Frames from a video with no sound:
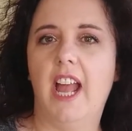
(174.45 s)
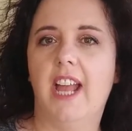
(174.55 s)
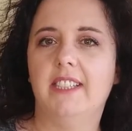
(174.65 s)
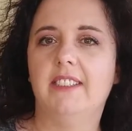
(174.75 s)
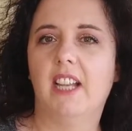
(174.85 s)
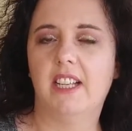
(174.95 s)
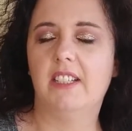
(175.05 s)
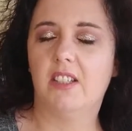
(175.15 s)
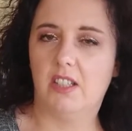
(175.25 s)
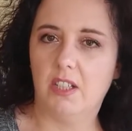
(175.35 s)
and take
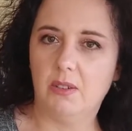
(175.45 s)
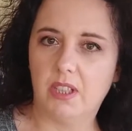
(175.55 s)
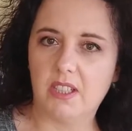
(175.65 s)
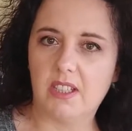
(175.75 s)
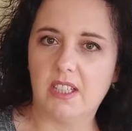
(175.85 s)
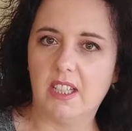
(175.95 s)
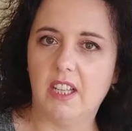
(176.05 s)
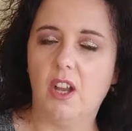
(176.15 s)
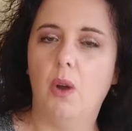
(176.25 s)
seriously